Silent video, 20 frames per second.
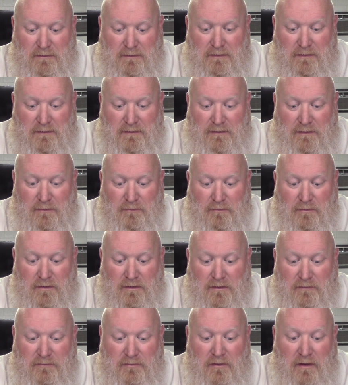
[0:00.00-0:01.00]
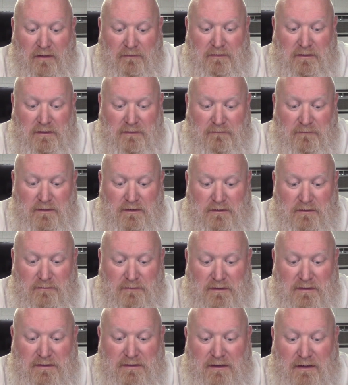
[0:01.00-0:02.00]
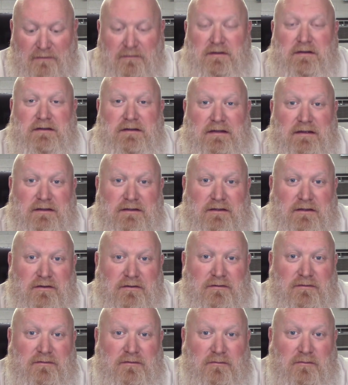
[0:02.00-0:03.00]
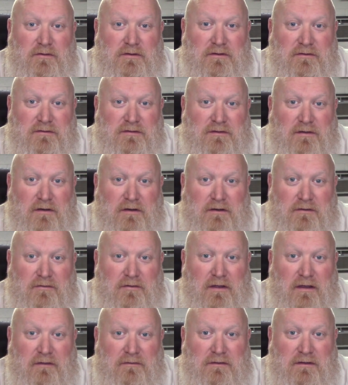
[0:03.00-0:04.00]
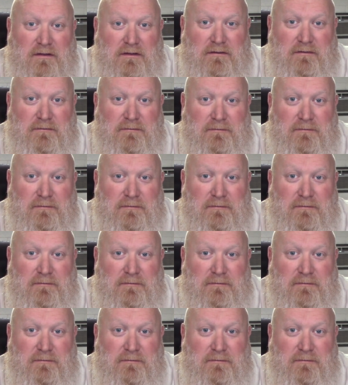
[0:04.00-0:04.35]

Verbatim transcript: of someone, a trafficking victim, is seven to 10 years from when they started trafficking.